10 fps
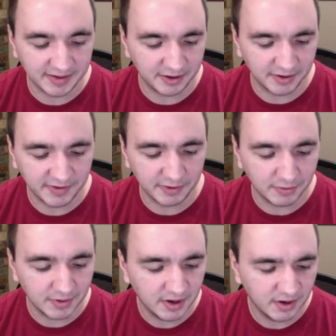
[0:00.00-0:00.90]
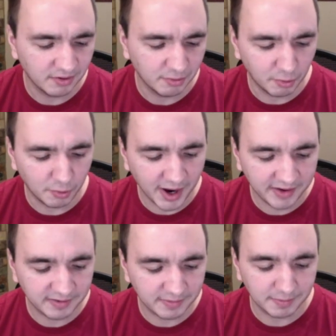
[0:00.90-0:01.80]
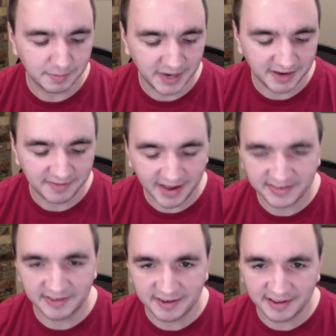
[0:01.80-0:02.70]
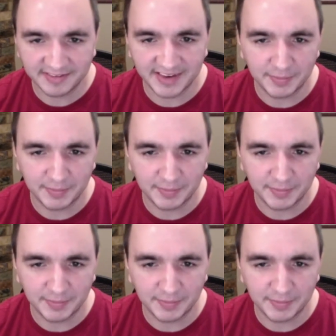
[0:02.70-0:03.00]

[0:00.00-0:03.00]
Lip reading: If you want to invest in real estate,